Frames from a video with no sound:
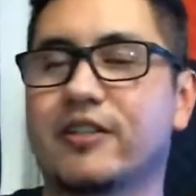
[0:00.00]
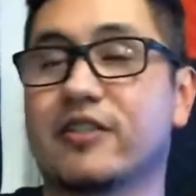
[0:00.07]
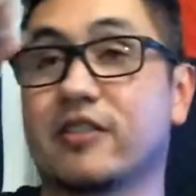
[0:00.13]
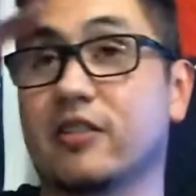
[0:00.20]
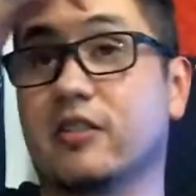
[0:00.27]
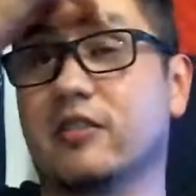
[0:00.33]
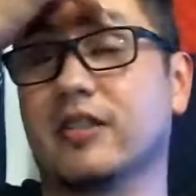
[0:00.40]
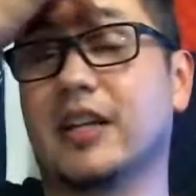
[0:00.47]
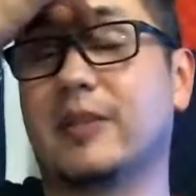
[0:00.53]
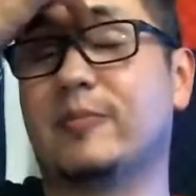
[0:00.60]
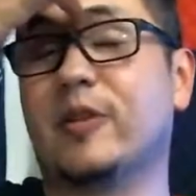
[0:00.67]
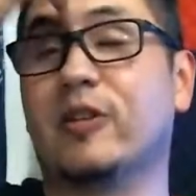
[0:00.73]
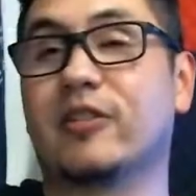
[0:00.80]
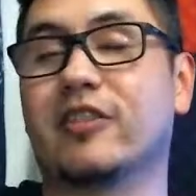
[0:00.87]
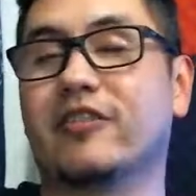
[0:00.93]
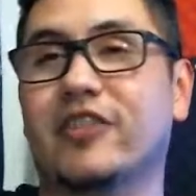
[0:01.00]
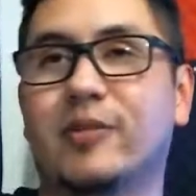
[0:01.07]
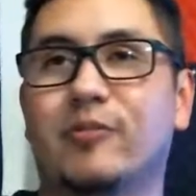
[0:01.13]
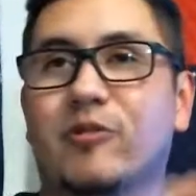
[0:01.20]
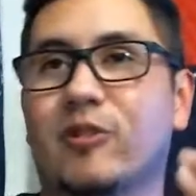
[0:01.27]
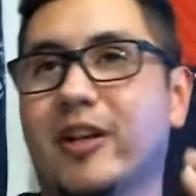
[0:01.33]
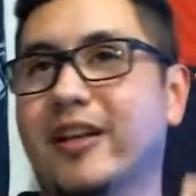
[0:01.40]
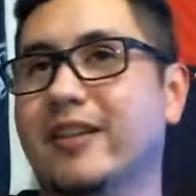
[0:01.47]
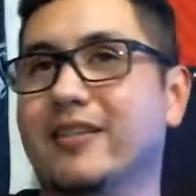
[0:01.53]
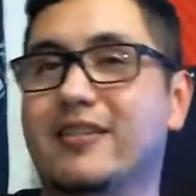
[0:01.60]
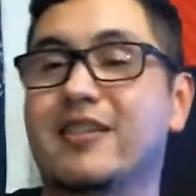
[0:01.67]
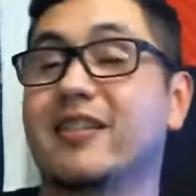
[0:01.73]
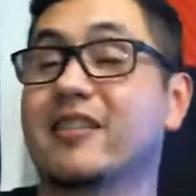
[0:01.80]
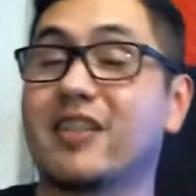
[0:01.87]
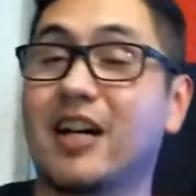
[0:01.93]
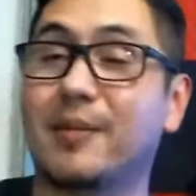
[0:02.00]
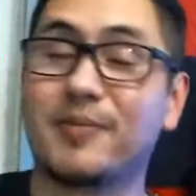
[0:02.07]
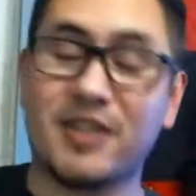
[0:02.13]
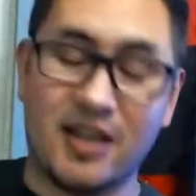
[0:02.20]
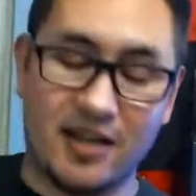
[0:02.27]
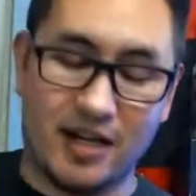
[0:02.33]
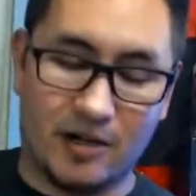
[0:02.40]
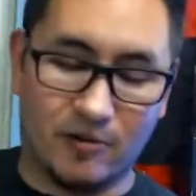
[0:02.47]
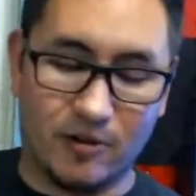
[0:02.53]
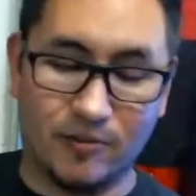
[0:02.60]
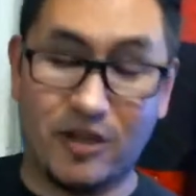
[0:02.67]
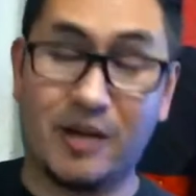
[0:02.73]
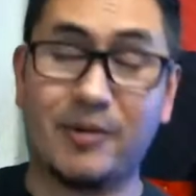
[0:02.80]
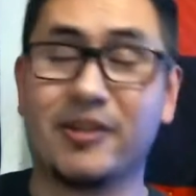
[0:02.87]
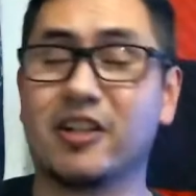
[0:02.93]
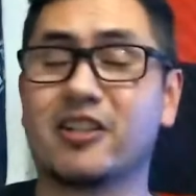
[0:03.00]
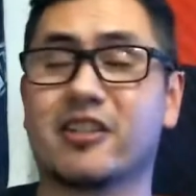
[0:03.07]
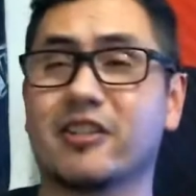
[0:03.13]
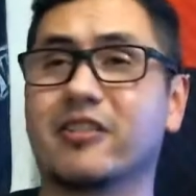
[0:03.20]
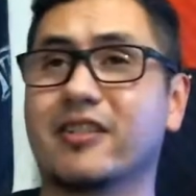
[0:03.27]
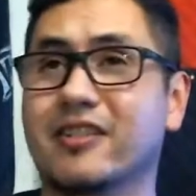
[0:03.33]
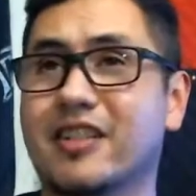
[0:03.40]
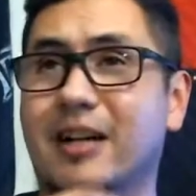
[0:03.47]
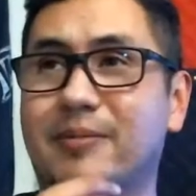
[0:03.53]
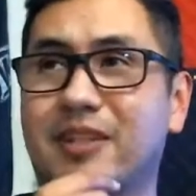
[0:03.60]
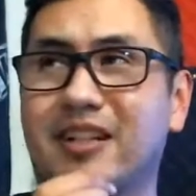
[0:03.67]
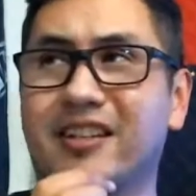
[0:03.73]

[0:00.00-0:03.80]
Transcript: So like both of them were in the top 10 at one. I mean, they're still in the top 10.